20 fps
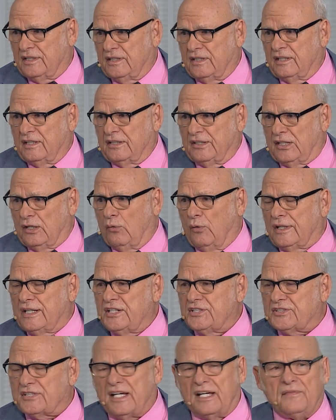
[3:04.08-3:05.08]
Mm-hmm. You know what
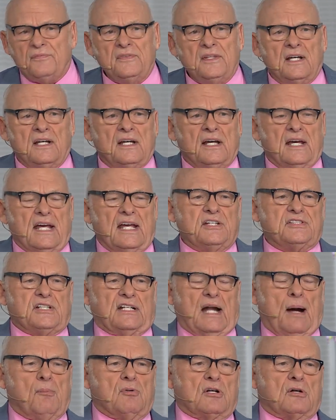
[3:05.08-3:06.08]
he said? He
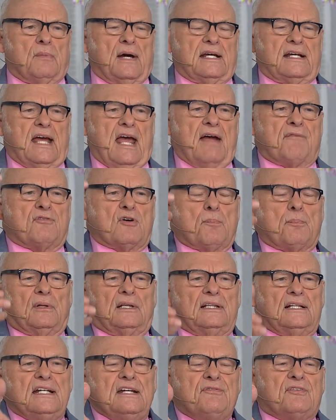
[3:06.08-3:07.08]
said, I'm going to make every
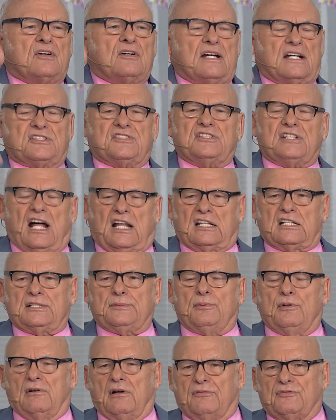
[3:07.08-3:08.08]
believer as
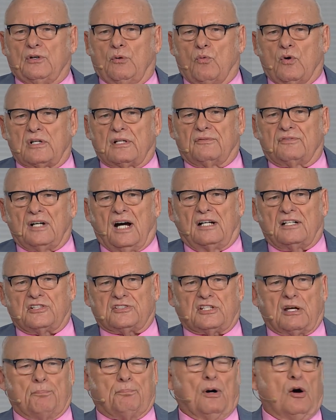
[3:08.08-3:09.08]
knowledgeable of the Word of God as
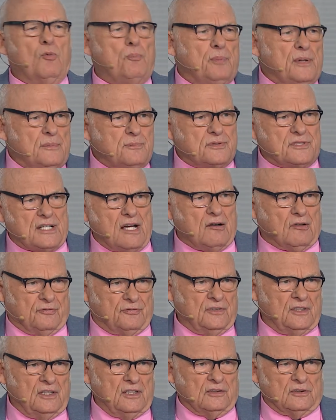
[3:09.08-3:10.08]
the Pope
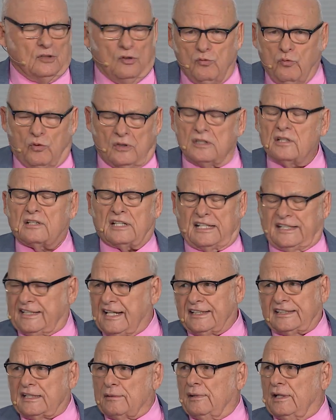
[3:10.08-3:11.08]
himself. Mm-hmm. No wonder they
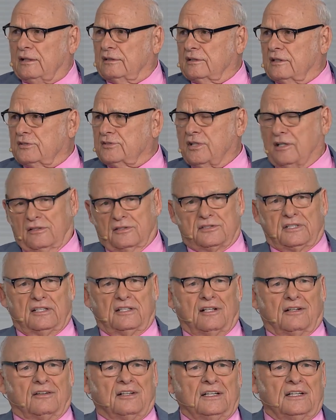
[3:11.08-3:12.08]
kicked him out of the church, oh, you
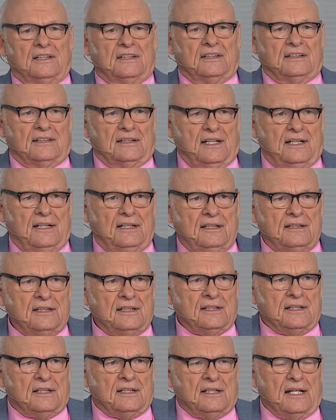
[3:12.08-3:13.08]
know. Boy.
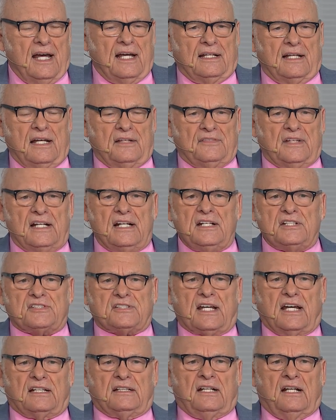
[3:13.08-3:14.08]
and, and then he
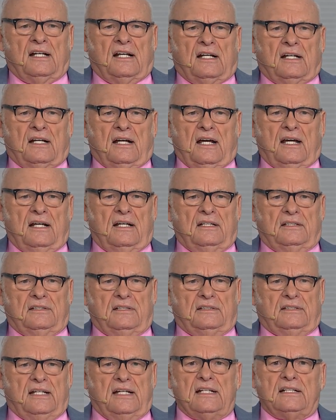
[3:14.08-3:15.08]
said, And
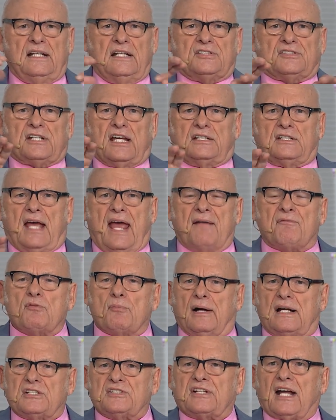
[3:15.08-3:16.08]
then he said,
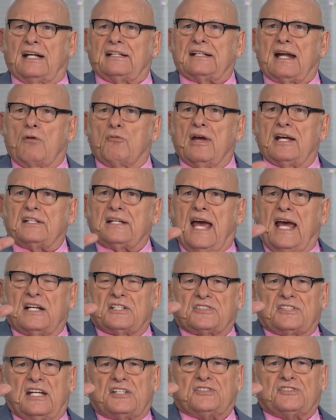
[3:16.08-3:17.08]
everybody's got direct
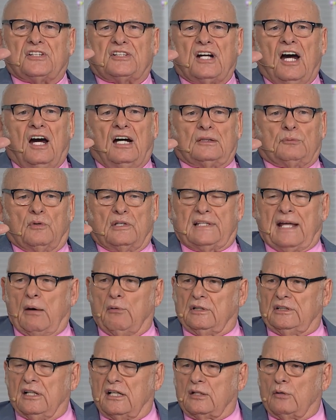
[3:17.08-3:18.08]
access to God. Well, that
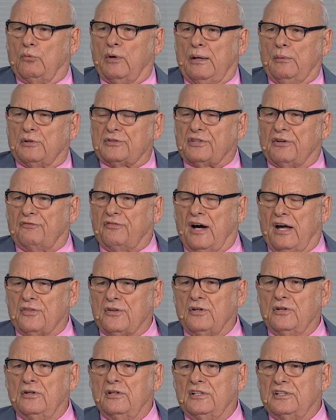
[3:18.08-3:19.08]
was done away with the
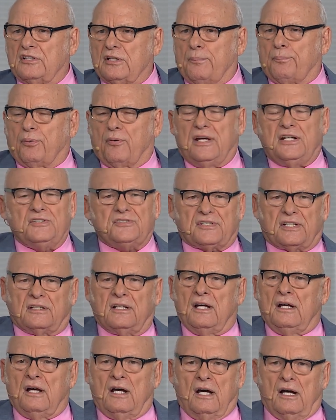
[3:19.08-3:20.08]
fatherhood and the priests. And
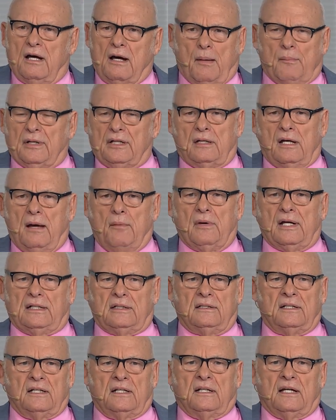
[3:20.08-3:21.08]
I mean, I
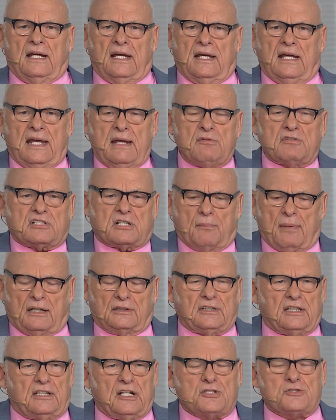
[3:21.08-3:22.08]
mean, he was
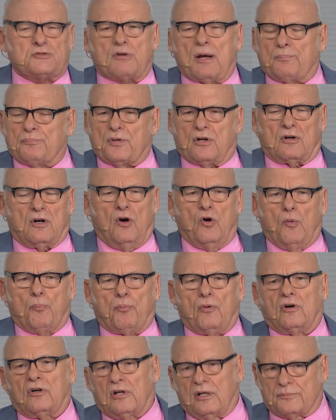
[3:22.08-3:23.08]
about to disrupt their whole
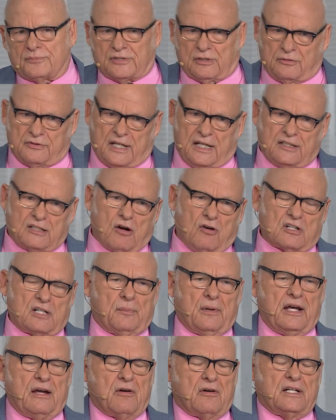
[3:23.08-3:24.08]
program, so they called him
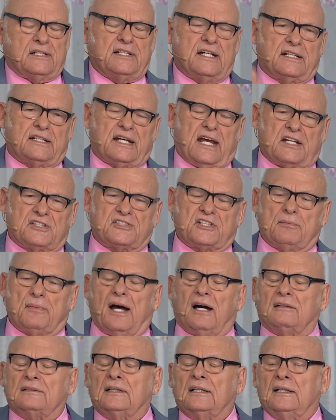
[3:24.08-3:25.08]
a heretic, cast him
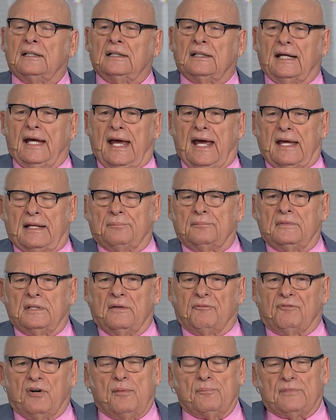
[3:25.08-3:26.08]
out. Yeah. And
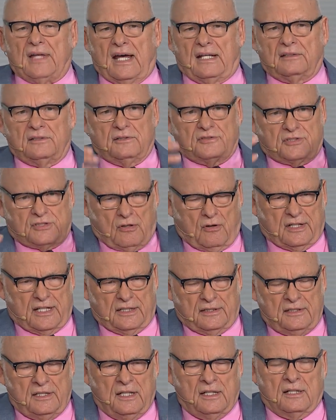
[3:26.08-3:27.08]
from that
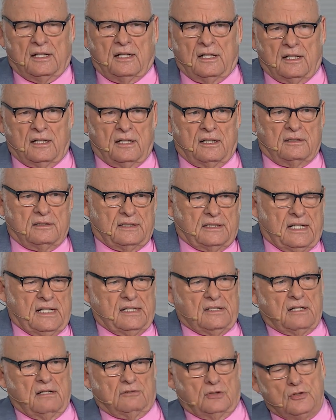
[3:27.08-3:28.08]
started uh,
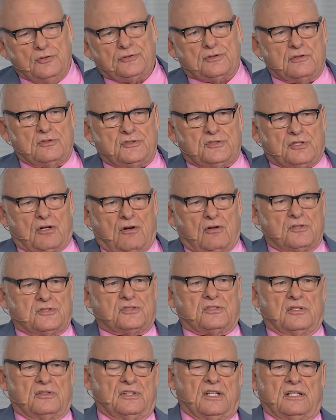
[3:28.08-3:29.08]
the Lutheran
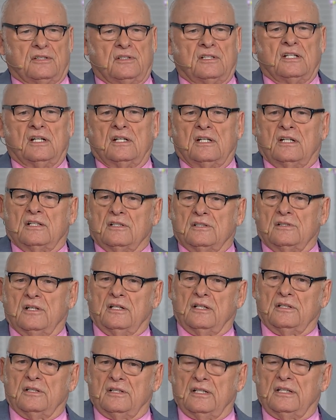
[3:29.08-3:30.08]
Church. And then, uh,
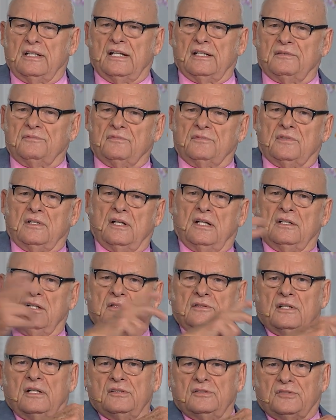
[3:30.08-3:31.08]
and then
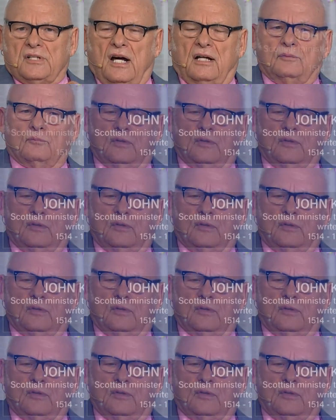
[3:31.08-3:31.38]
uh, and John